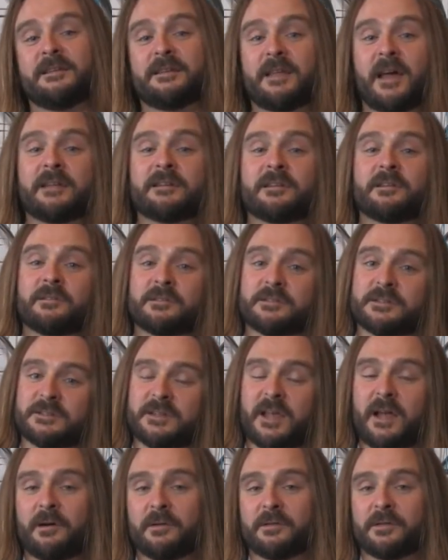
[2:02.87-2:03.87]
in Dandenong
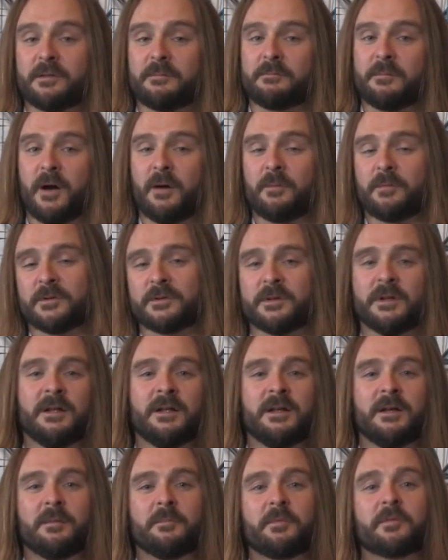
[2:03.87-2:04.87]
South in Melbourne,
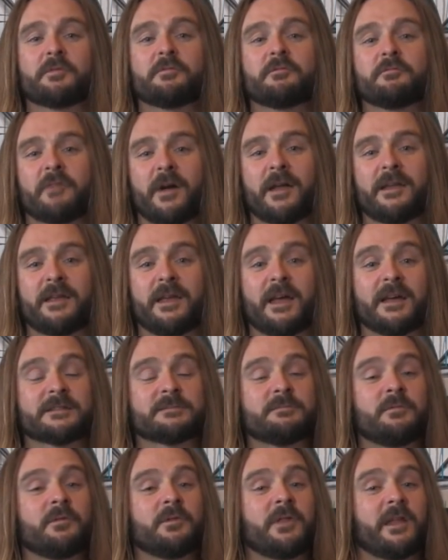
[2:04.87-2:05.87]
but already
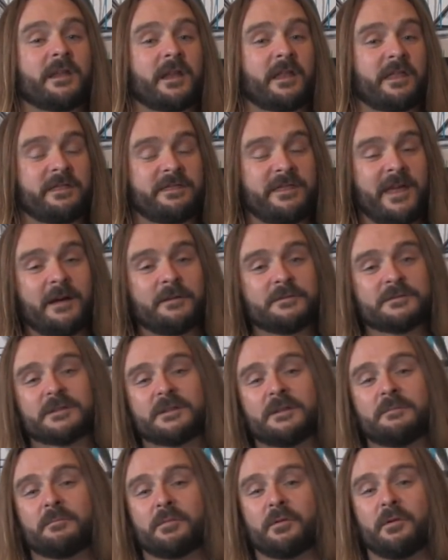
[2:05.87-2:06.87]
has more than a
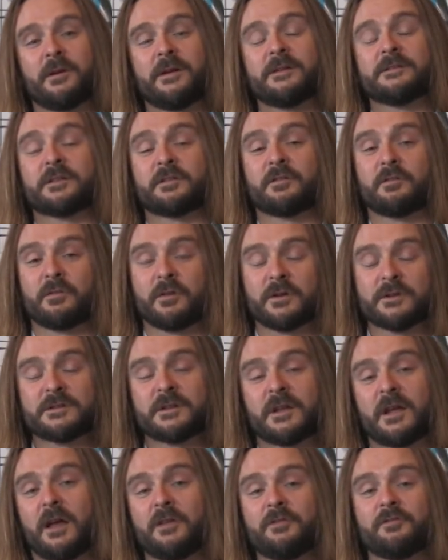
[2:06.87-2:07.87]
thousand employees across
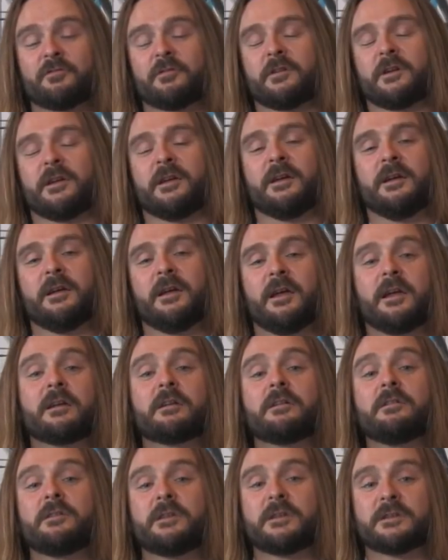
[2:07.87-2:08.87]
the country,
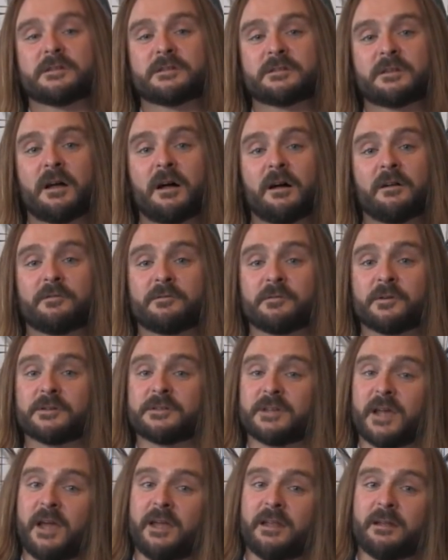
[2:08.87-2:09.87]
including staff for
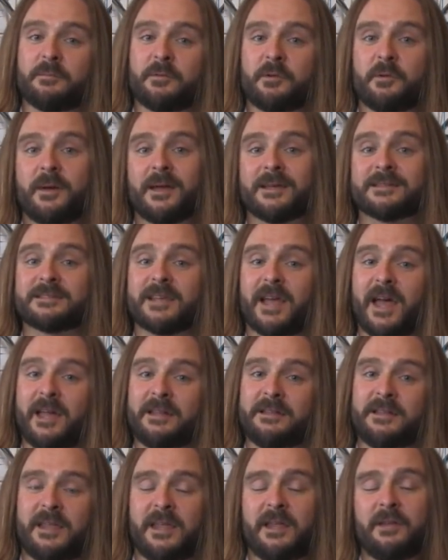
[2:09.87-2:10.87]
its AWS
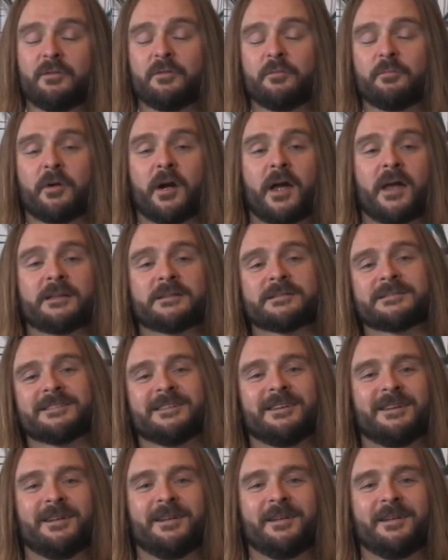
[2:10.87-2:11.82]
and Kindle brands.